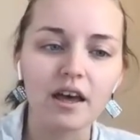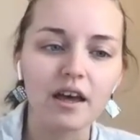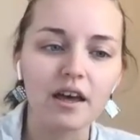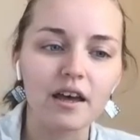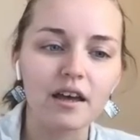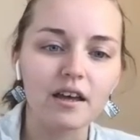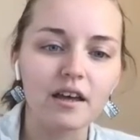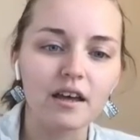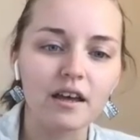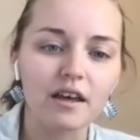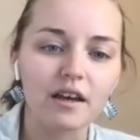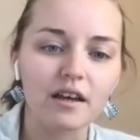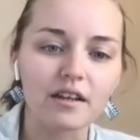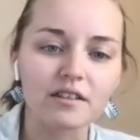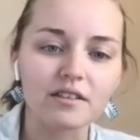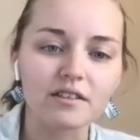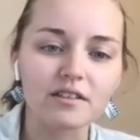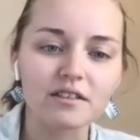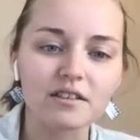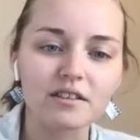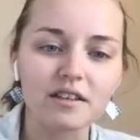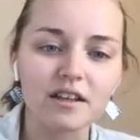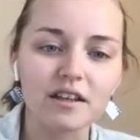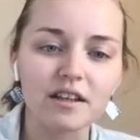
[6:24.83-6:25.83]
And
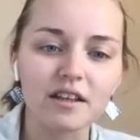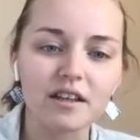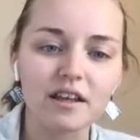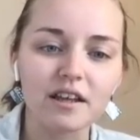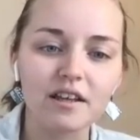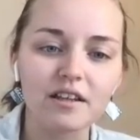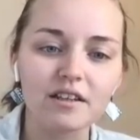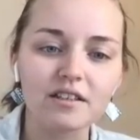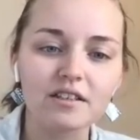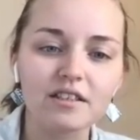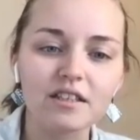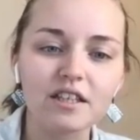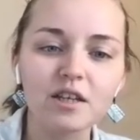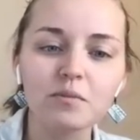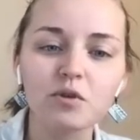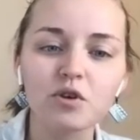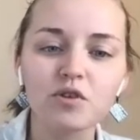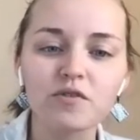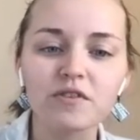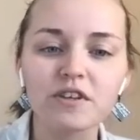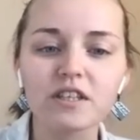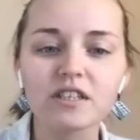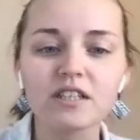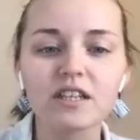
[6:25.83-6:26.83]
seeing
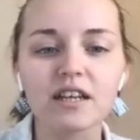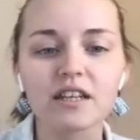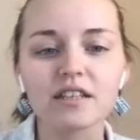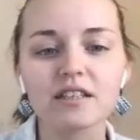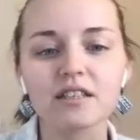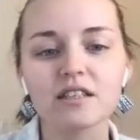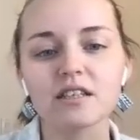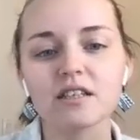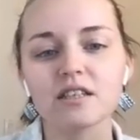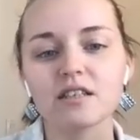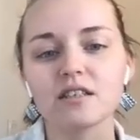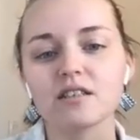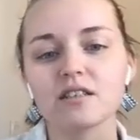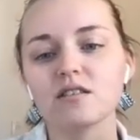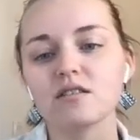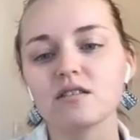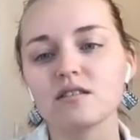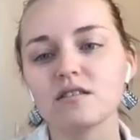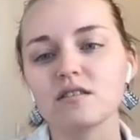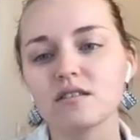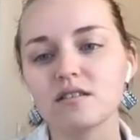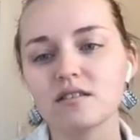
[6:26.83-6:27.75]
movies at the